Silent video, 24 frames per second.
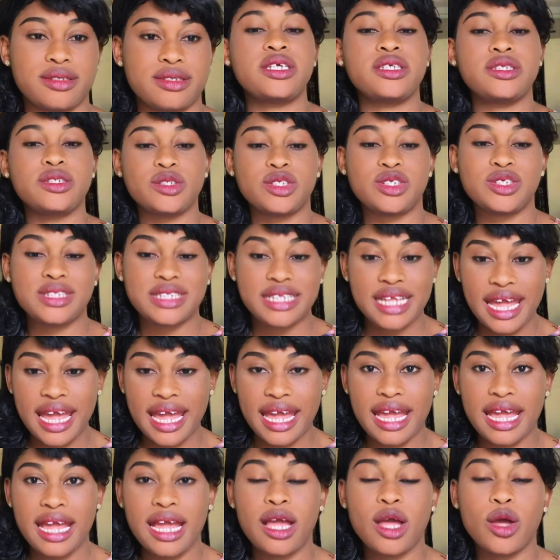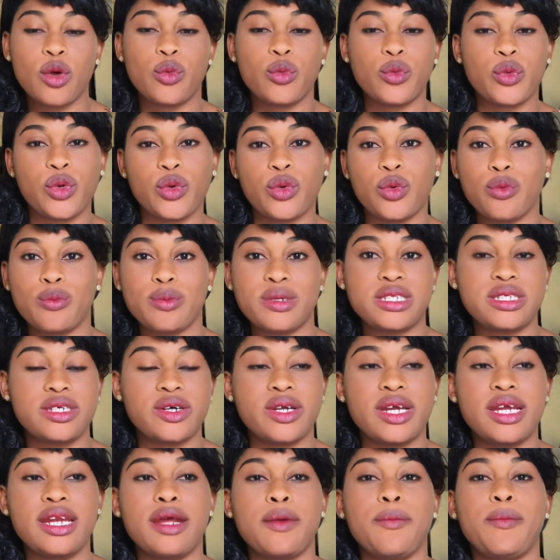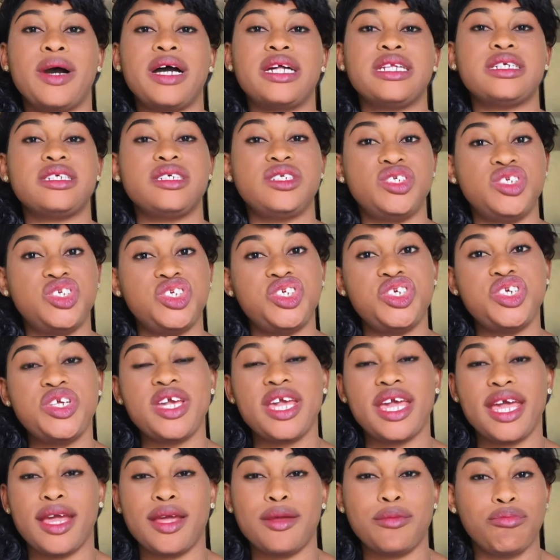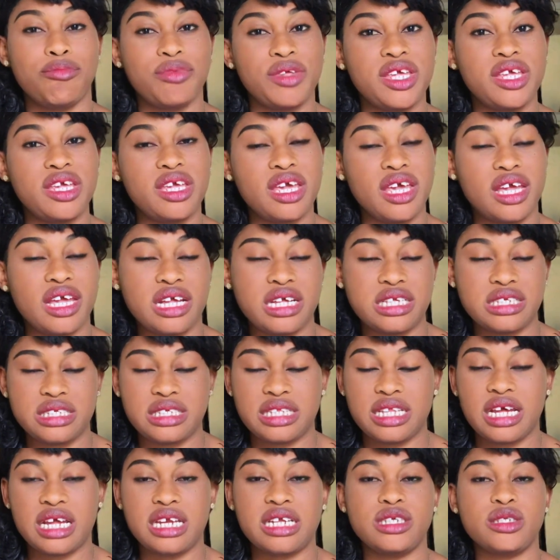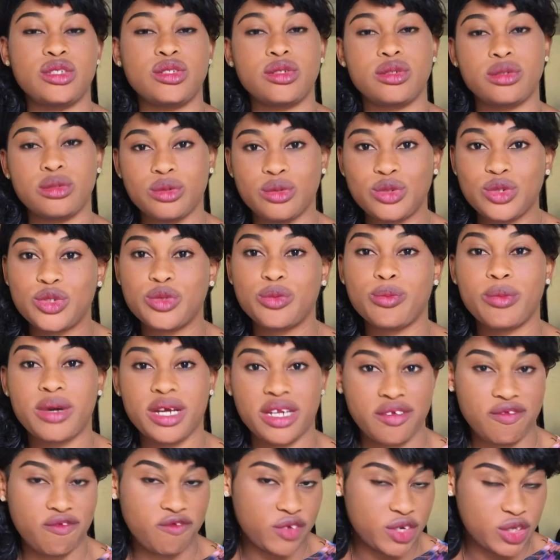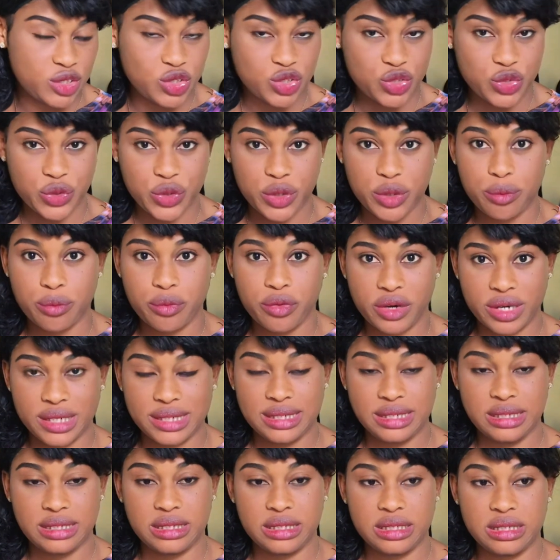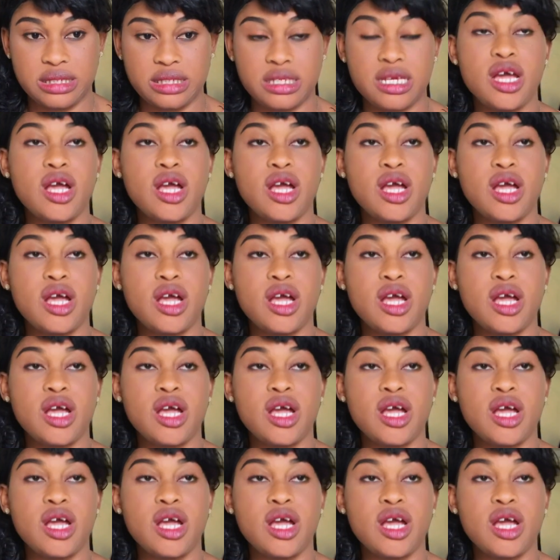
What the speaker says: So today we will be talking about GMPs, that is good manufacturing practices.